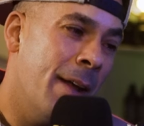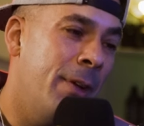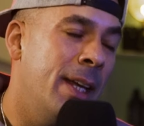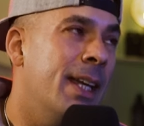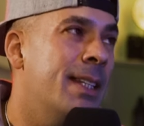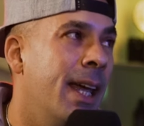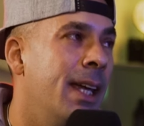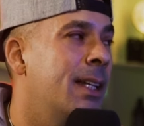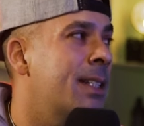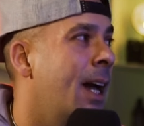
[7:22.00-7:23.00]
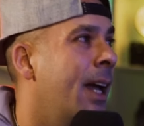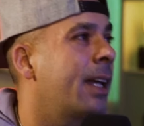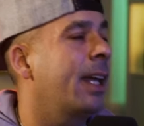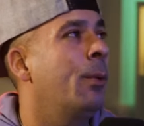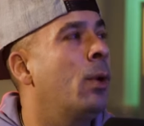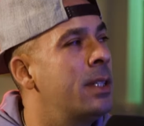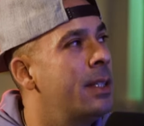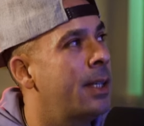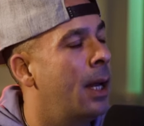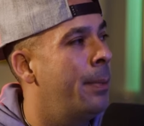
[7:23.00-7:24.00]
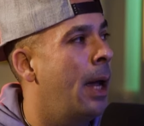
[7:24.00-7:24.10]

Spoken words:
And I think it takes like, it wasn't until